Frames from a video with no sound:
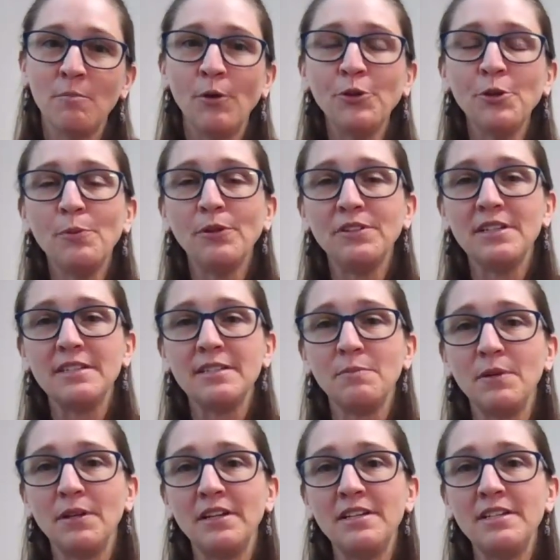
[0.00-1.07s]
Multiple
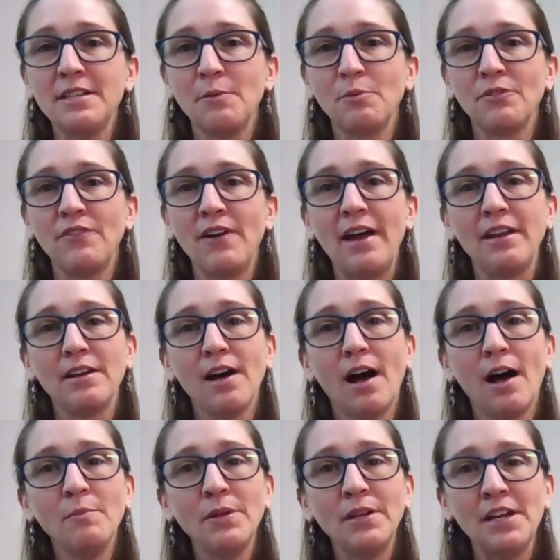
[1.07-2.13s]
disabilities that provide a
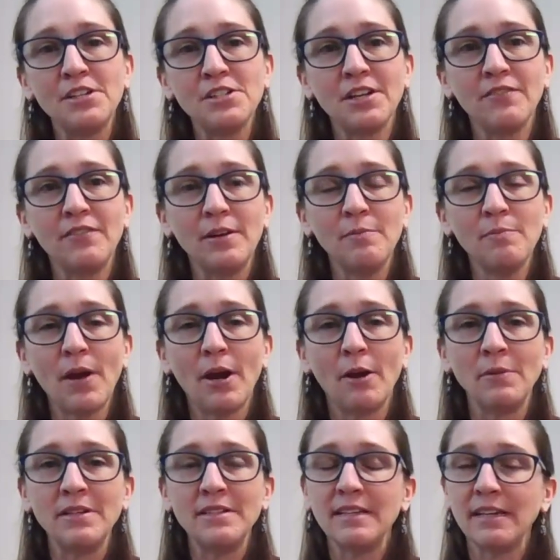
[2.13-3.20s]
combination of
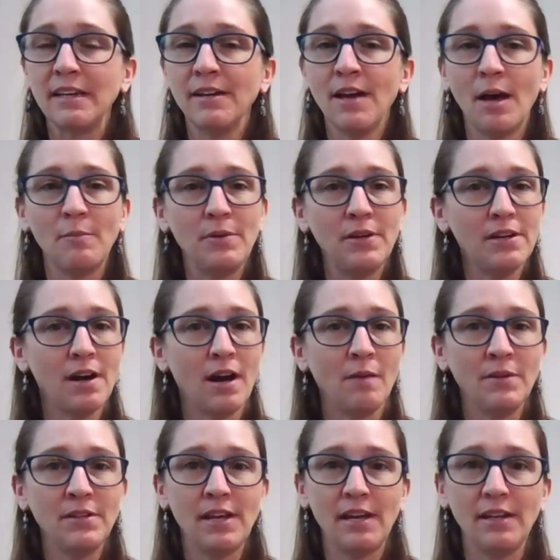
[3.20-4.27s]
impairments that cannot be
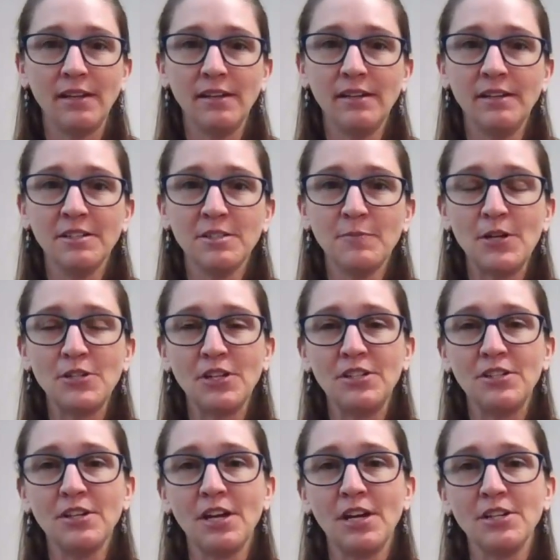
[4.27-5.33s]
accommodated in a special
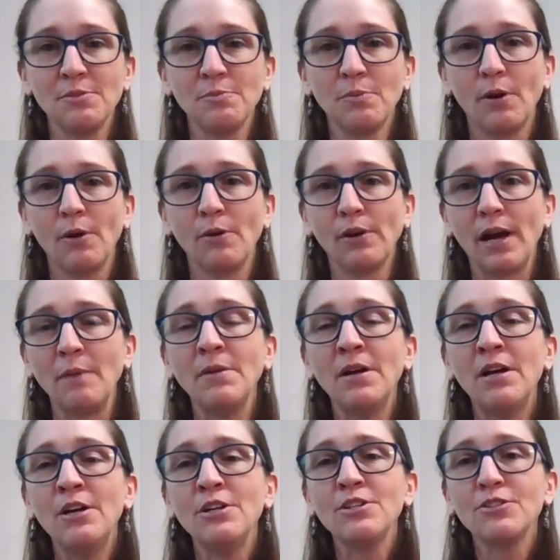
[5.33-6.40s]
education program
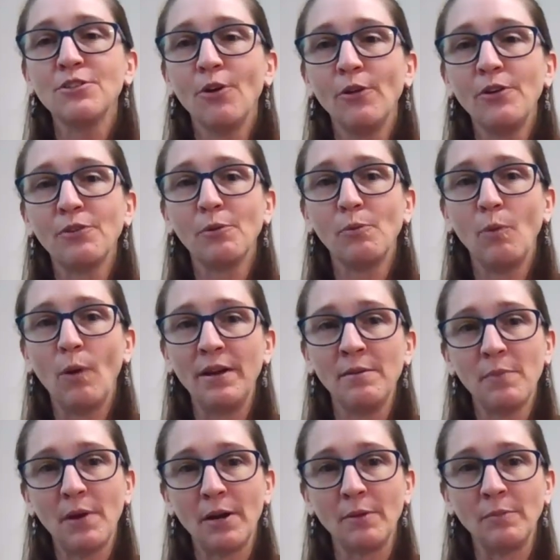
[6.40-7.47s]
solely for one
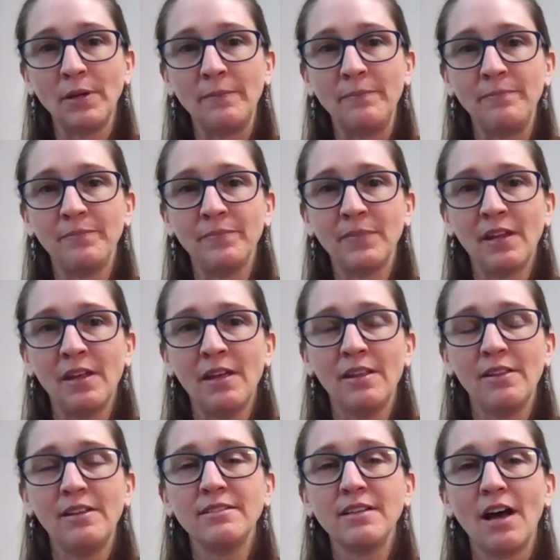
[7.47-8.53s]
impairment.
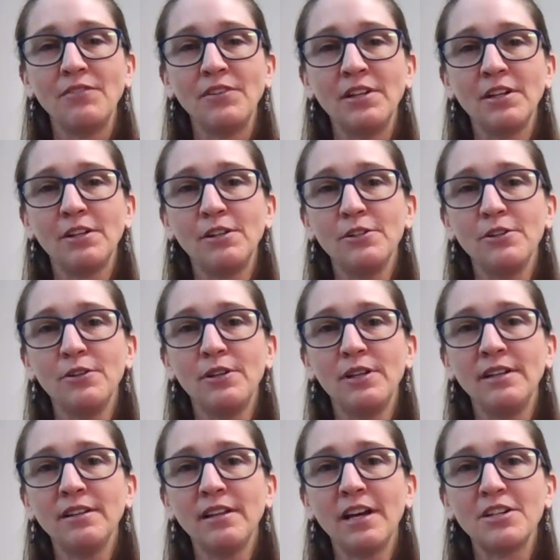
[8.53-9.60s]
These often include
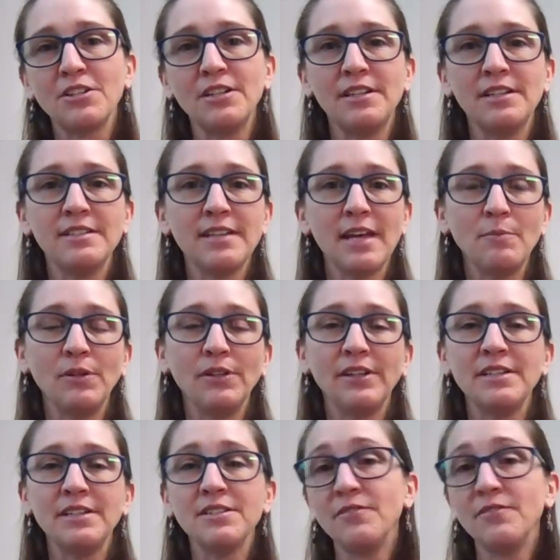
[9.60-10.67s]
intellectually
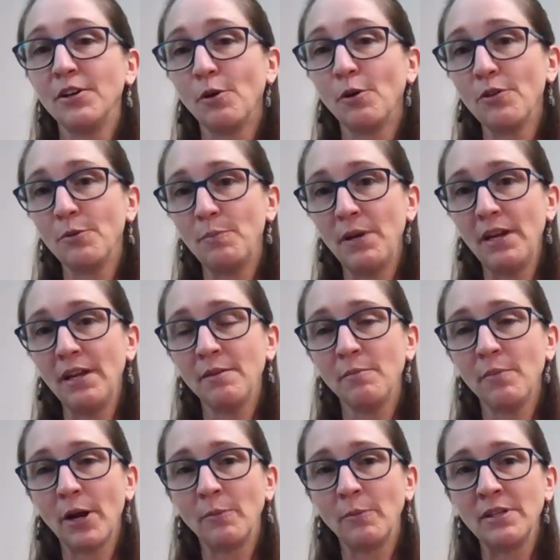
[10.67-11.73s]
disabled and severe orthopedic
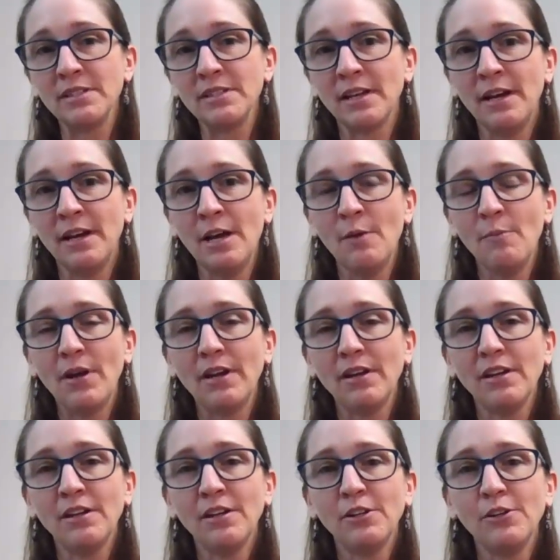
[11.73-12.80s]
impairments, but
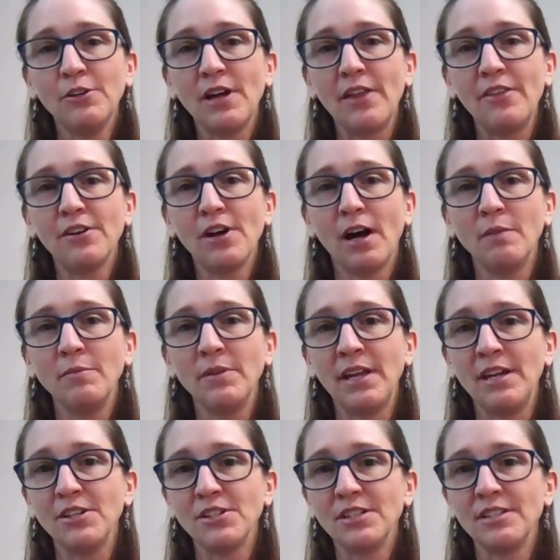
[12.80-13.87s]
it can include other
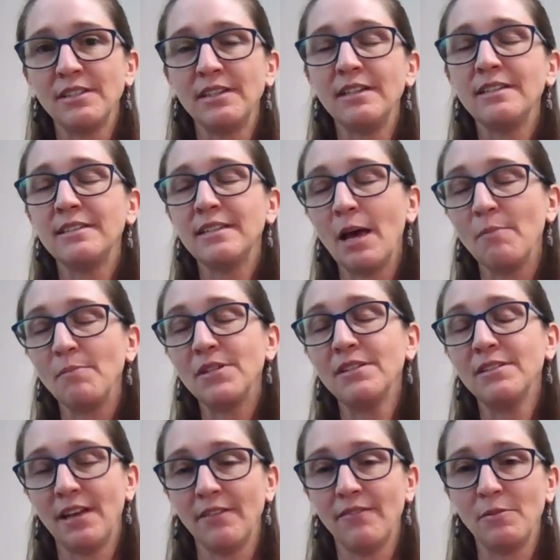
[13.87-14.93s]
combinations
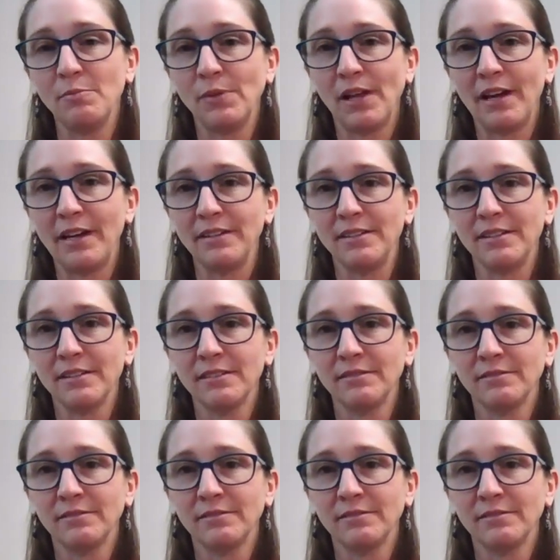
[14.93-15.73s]
except deaf and blind.